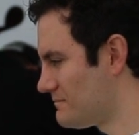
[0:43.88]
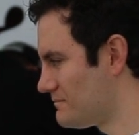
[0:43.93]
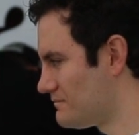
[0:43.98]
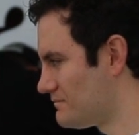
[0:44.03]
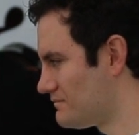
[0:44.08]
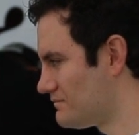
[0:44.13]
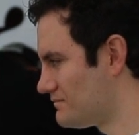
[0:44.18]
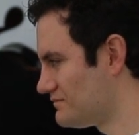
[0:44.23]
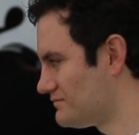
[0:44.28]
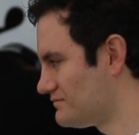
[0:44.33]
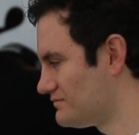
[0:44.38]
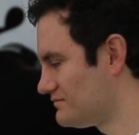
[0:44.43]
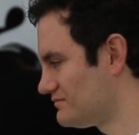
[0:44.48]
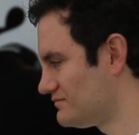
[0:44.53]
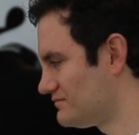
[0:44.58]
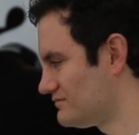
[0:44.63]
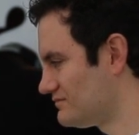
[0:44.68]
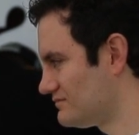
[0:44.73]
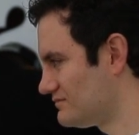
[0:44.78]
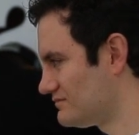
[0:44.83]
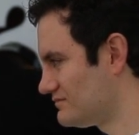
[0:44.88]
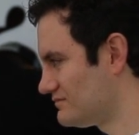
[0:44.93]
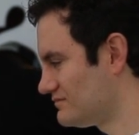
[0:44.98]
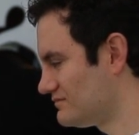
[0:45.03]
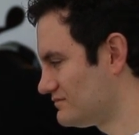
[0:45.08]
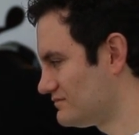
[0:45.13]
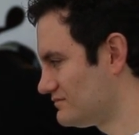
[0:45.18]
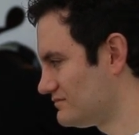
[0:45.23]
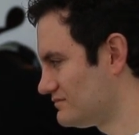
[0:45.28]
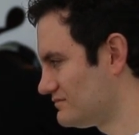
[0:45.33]

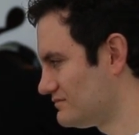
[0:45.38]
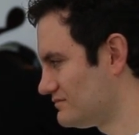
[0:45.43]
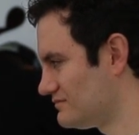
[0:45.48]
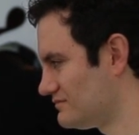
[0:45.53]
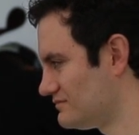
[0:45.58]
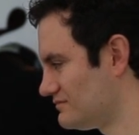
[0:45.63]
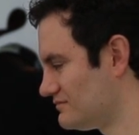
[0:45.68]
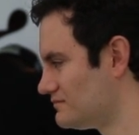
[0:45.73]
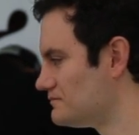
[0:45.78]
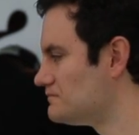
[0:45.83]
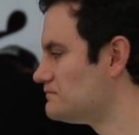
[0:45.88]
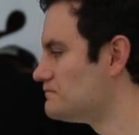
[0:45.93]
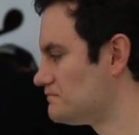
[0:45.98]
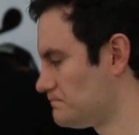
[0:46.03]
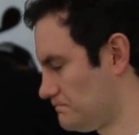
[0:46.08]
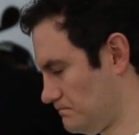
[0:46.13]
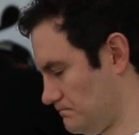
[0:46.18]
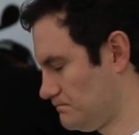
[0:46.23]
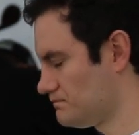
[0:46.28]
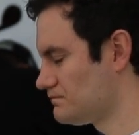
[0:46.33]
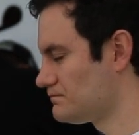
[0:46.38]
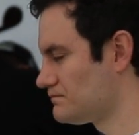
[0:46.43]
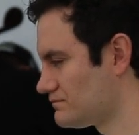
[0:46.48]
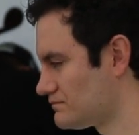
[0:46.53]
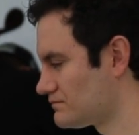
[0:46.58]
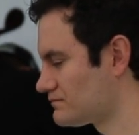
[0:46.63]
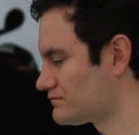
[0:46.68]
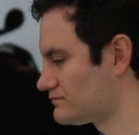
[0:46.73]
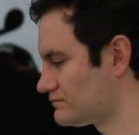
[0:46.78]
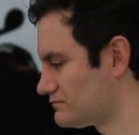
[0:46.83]

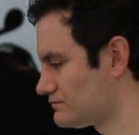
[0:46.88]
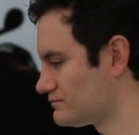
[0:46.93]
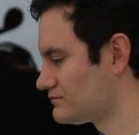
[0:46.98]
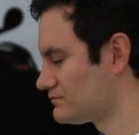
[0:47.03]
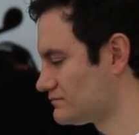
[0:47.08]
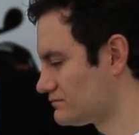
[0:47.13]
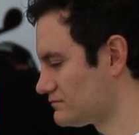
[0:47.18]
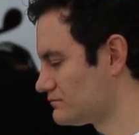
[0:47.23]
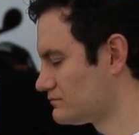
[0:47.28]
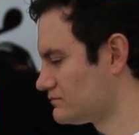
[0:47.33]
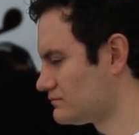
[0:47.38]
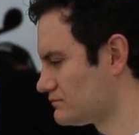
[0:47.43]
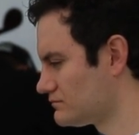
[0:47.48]
(silent)